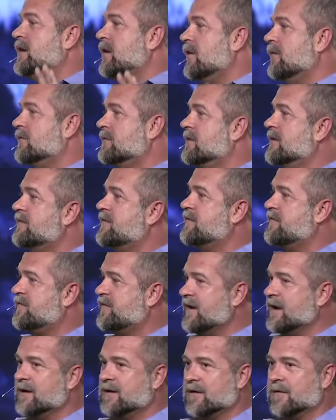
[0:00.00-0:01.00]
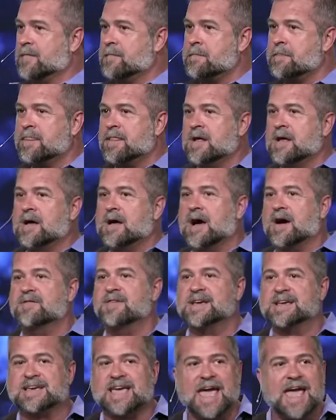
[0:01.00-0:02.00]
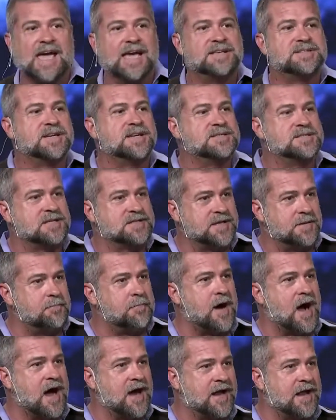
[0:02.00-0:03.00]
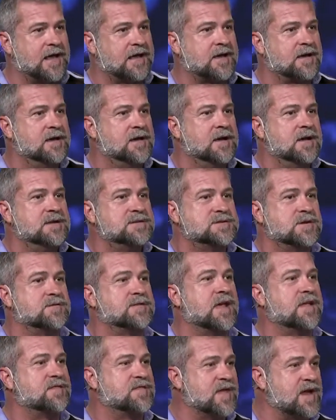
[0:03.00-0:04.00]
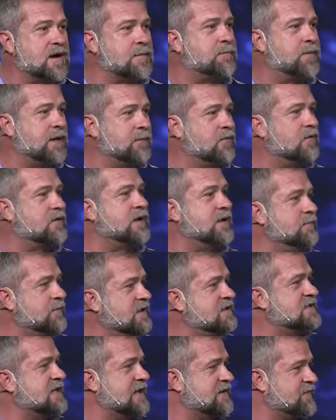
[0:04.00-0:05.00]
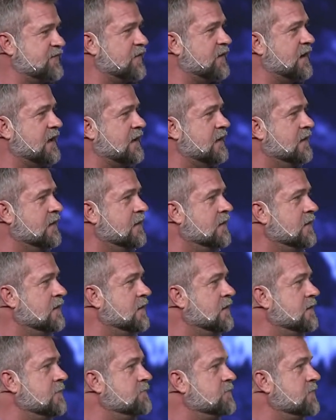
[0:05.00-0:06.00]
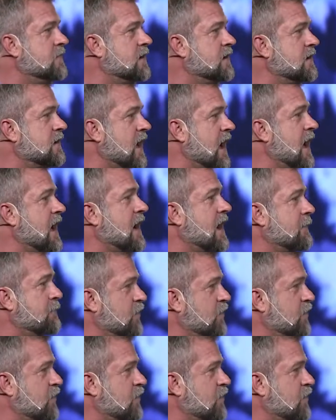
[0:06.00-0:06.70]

over the fear of engaging the demonic so that their people can be set free. God, I